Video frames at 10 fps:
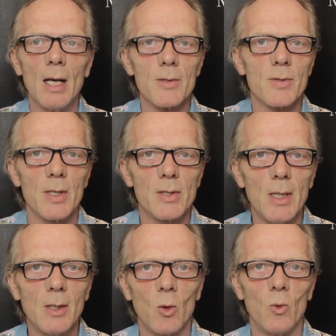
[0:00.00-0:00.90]
As they
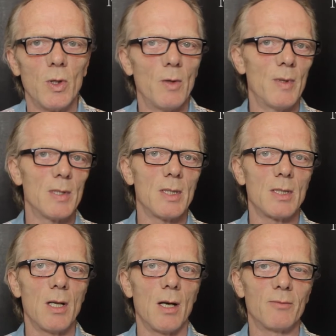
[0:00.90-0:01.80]
say, all there is
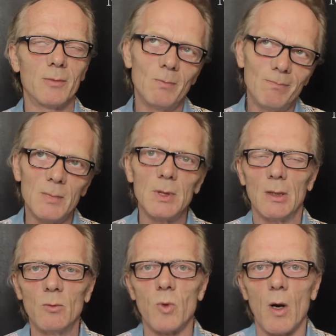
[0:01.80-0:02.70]
is love.
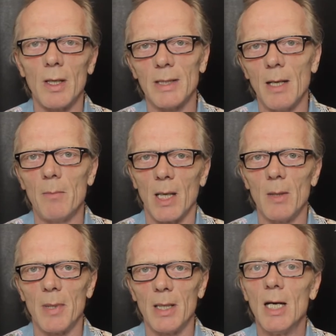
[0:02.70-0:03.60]
Well, right, yeah,
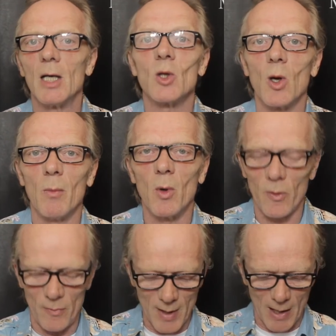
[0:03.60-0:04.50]
maybe. There's a lot more
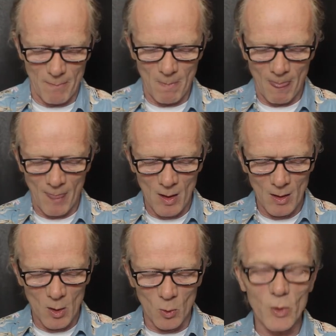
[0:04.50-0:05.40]
than that.
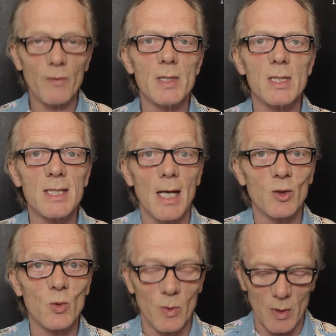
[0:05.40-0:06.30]
All there is is
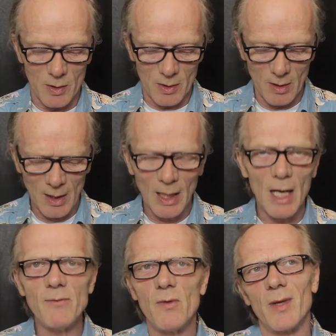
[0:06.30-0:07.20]
naturalness.
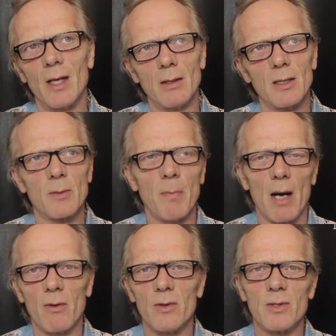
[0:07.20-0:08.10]
Everything, the
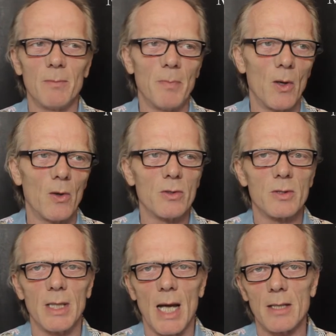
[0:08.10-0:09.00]
sparrows, the birds,
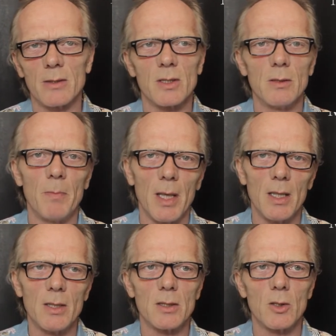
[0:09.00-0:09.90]
the ants, the
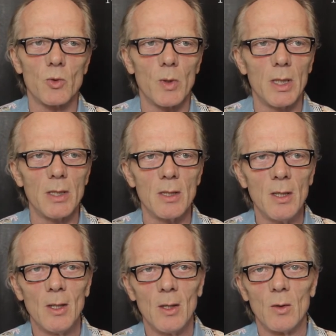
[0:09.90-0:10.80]
bees, the trees,
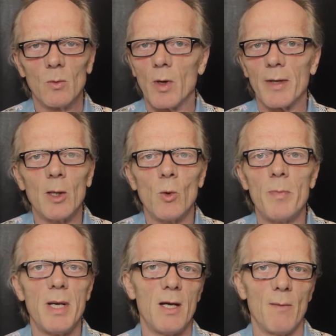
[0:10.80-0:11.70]
what they all
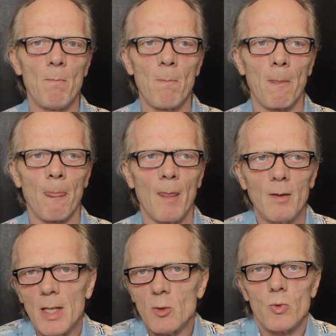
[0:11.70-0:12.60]
being?
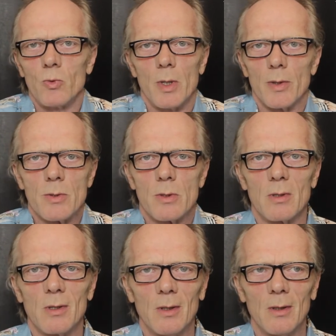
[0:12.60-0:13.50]

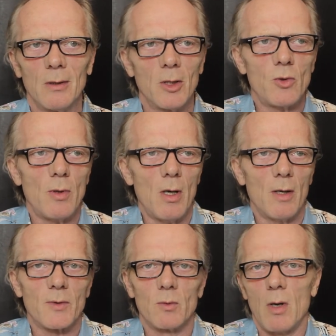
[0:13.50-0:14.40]
Naturalness. A
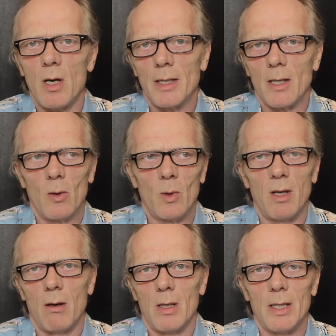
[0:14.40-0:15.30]
giraffe, a rhino, a
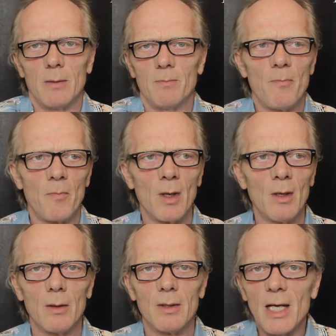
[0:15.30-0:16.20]
lion.
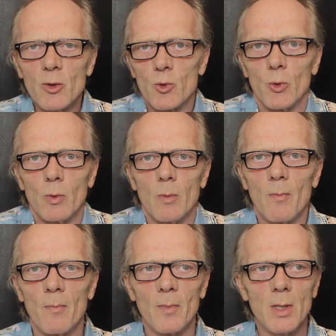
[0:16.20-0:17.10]
Natural.
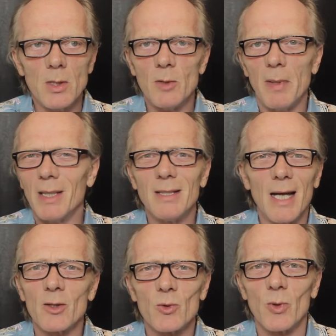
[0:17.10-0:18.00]
It's just being
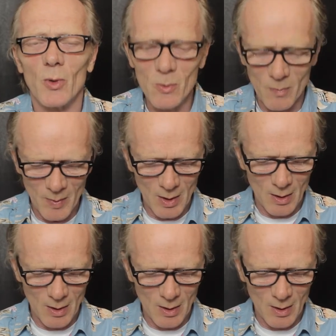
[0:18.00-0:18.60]
natural.